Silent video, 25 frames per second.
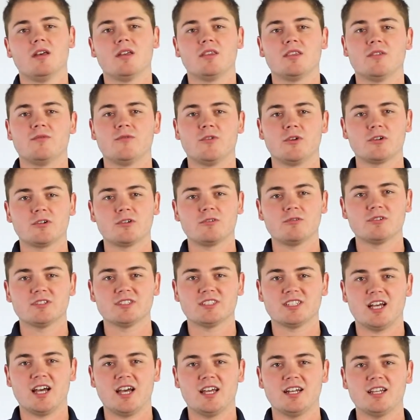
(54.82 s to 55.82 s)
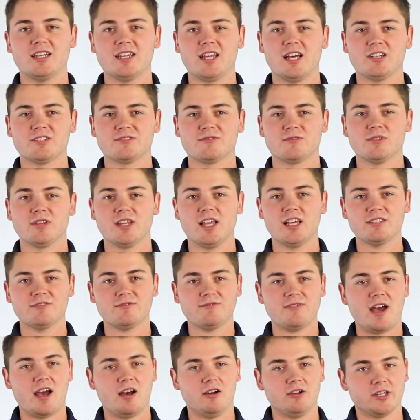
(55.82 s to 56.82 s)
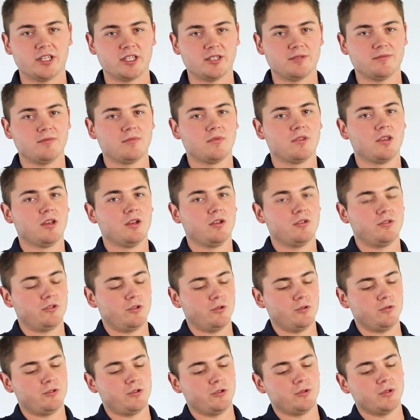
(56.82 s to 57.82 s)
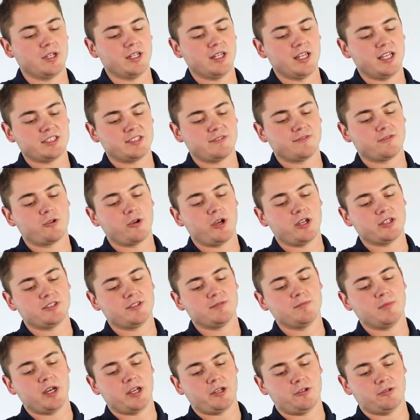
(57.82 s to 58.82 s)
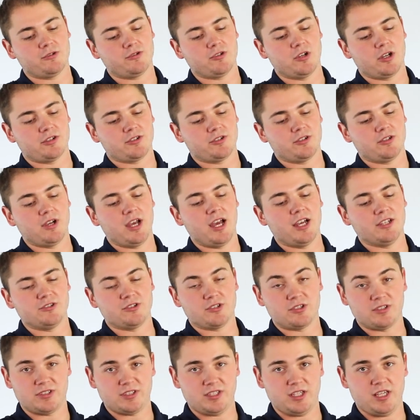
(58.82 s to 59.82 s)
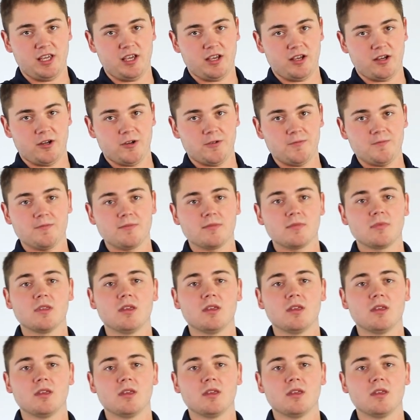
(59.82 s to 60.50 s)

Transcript: The vertical design allows for less fouling due to a less aggressive microstructure, as you can see here.